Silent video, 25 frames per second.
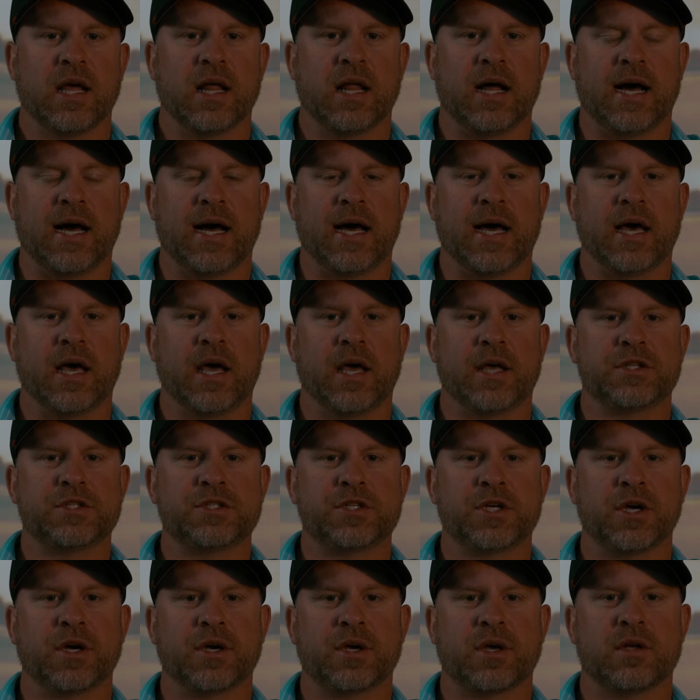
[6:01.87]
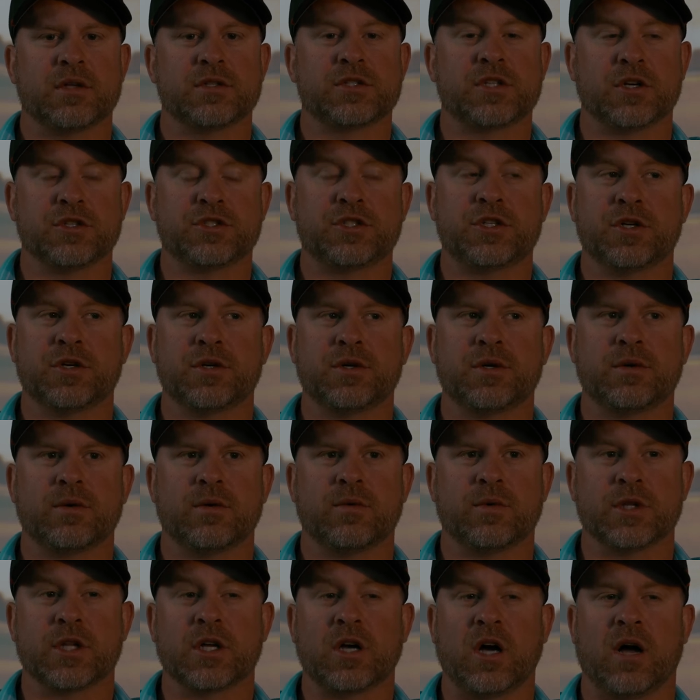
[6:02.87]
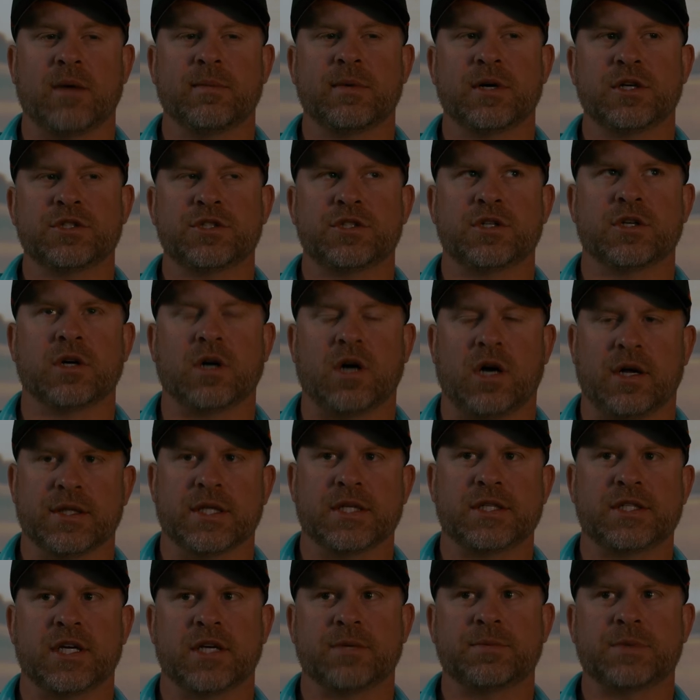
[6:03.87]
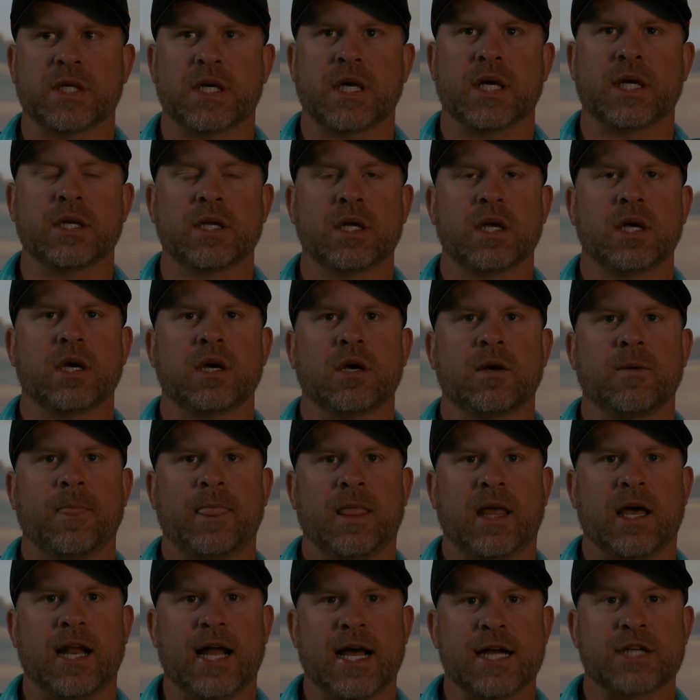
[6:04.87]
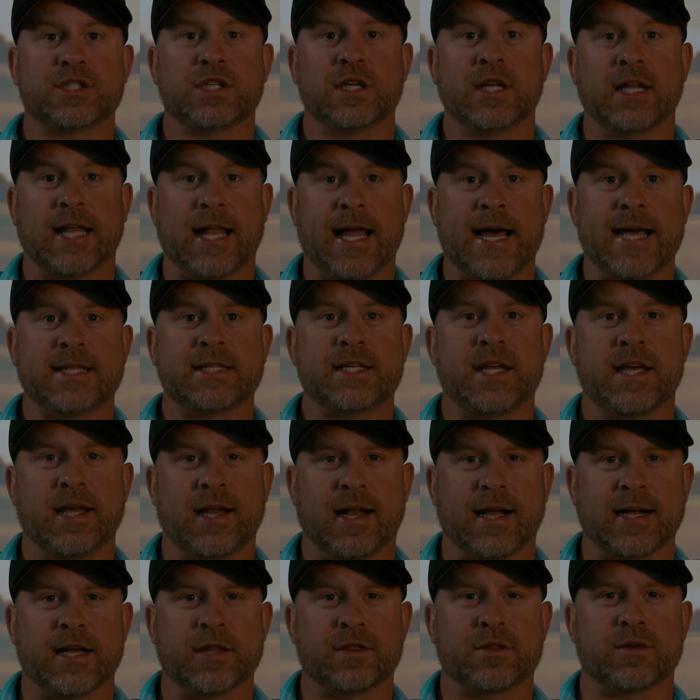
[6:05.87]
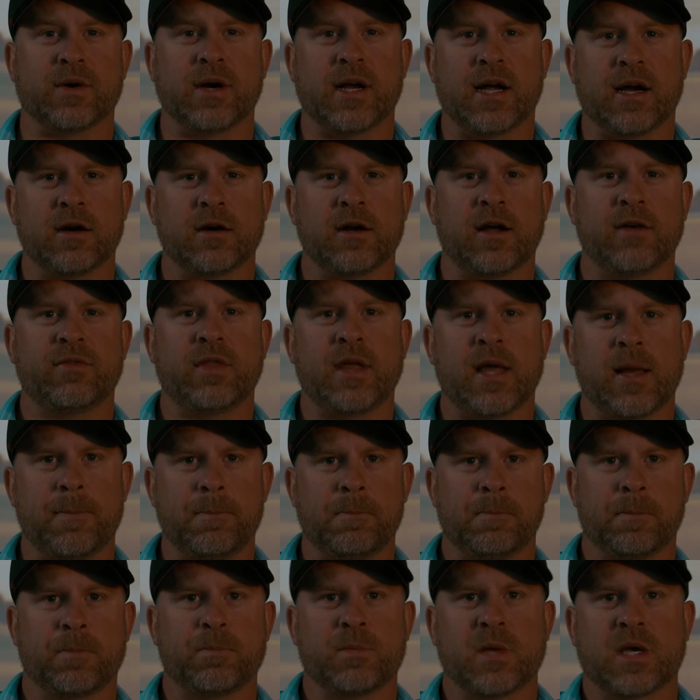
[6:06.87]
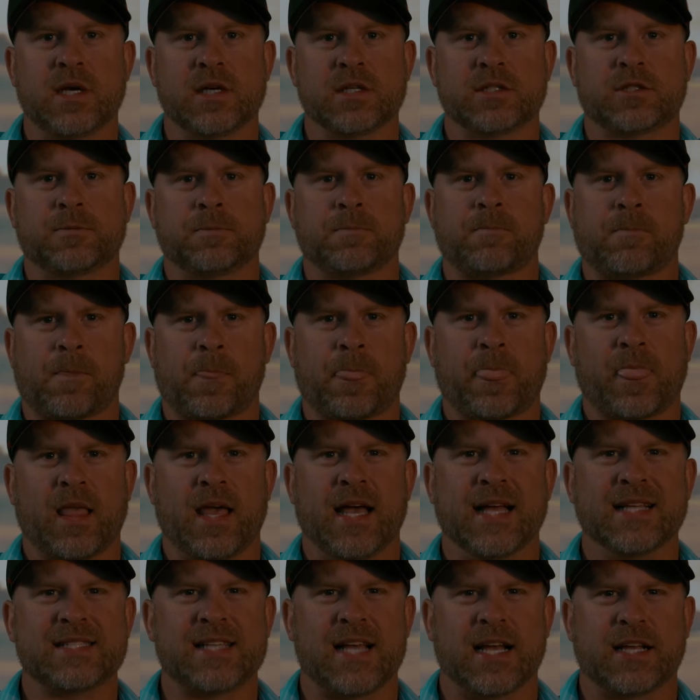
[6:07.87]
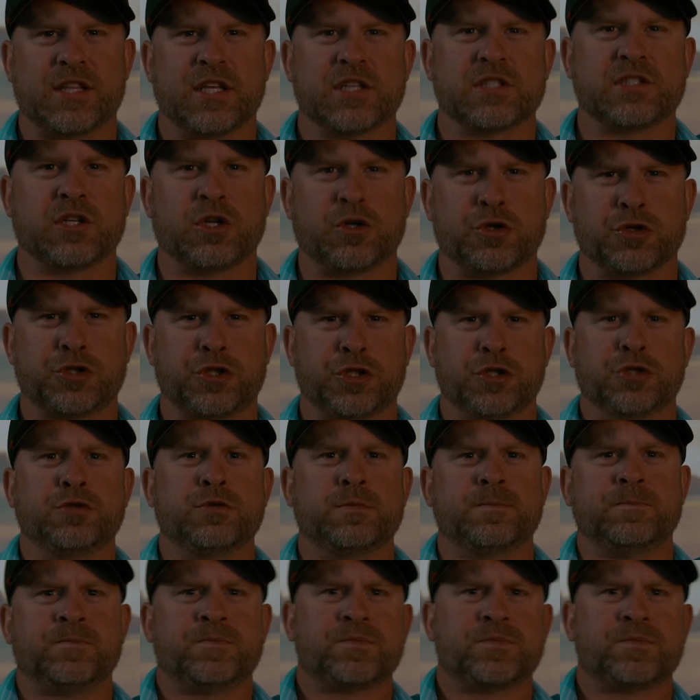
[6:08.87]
I took, so two with the combos, you're on the tips again. And I actually like to hit like a 3-iron off that because it's like this little shoot.